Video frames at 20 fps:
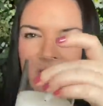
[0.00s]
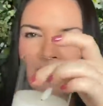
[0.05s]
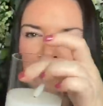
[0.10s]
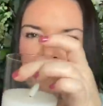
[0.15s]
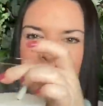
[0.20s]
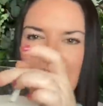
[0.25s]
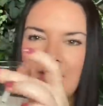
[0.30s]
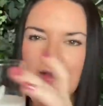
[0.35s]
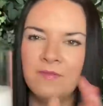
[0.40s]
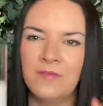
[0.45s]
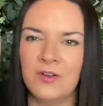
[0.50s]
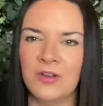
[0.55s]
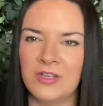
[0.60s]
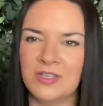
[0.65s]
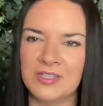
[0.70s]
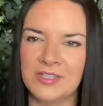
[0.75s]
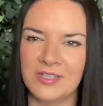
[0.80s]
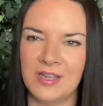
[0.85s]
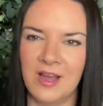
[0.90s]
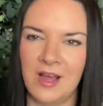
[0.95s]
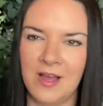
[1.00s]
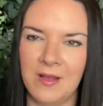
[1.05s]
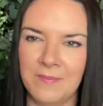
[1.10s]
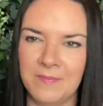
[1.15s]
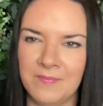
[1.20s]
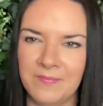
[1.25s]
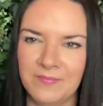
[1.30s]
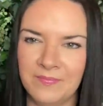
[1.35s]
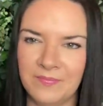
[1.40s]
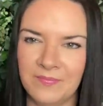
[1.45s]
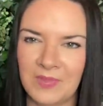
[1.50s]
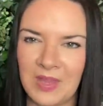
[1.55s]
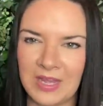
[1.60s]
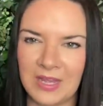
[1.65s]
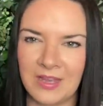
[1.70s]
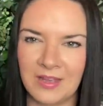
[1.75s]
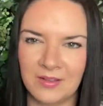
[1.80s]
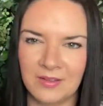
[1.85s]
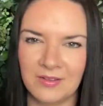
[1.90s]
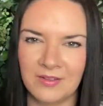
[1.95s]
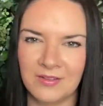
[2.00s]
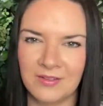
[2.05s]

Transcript: favourite like